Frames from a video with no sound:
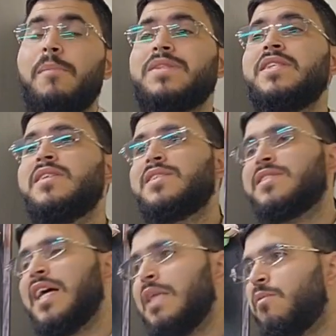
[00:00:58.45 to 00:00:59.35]
but since I
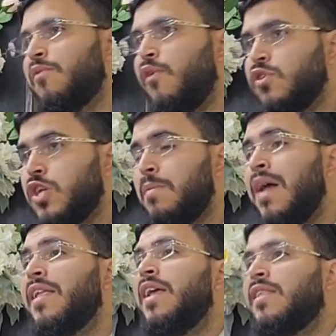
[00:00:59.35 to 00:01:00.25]
started before
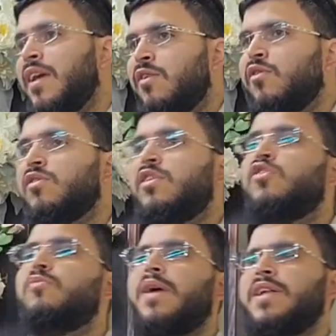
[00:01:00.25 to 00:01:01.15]
Shabbat, it can
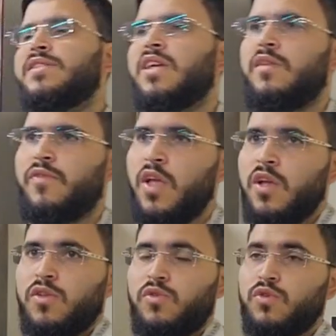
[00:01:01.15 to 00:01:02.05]
continue by itself
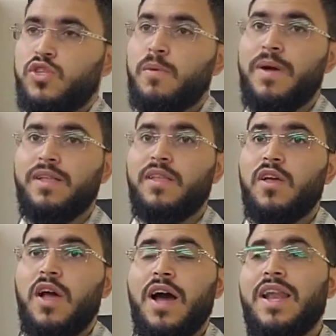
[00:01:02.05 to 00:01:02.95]
to Shabbat.
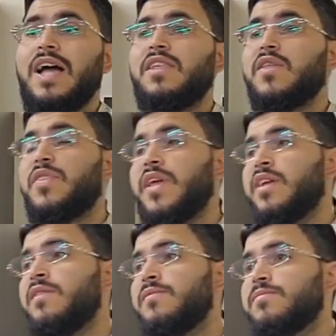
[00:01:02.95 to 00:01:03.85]
Another
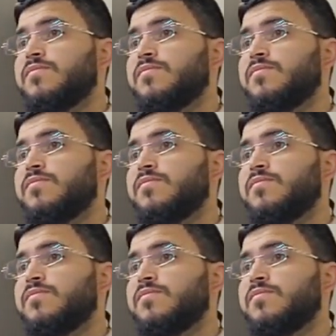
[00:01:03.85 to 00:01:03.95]
thing,